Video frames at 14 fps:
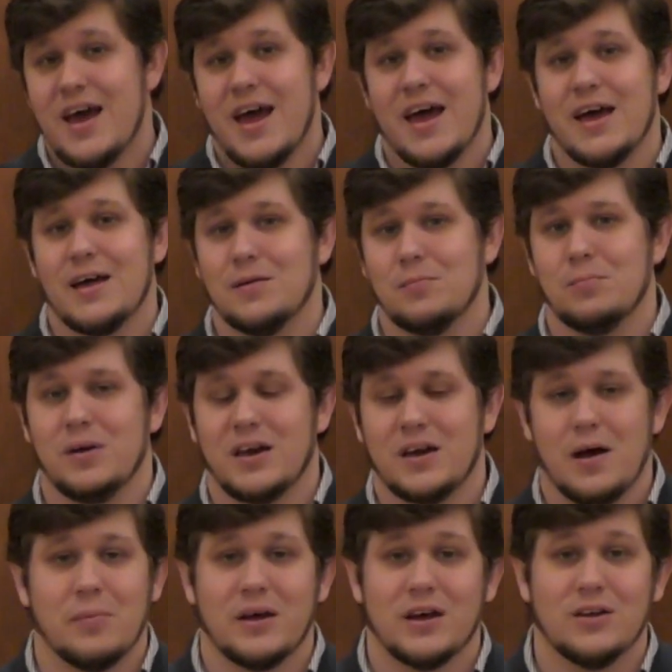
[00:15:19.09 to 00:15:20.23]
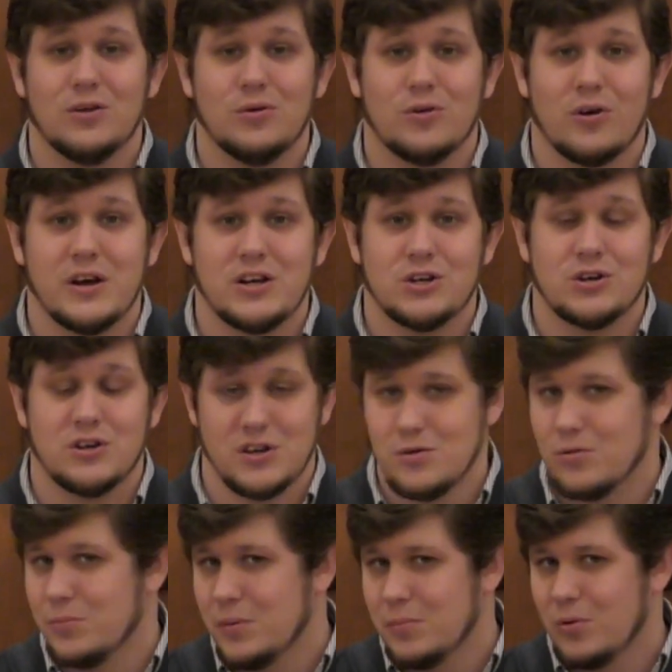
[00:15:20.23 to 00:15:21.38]
and becoming a new creature? Do you
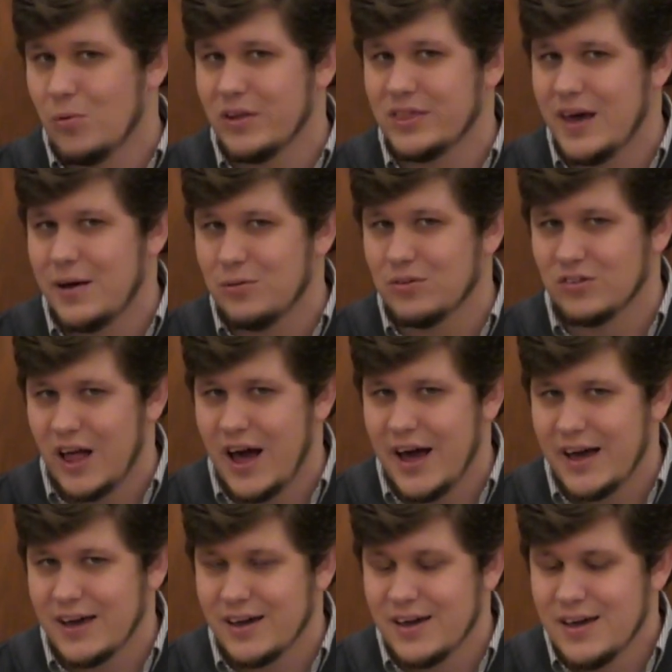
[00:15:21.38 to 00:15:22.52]
remember what that was like?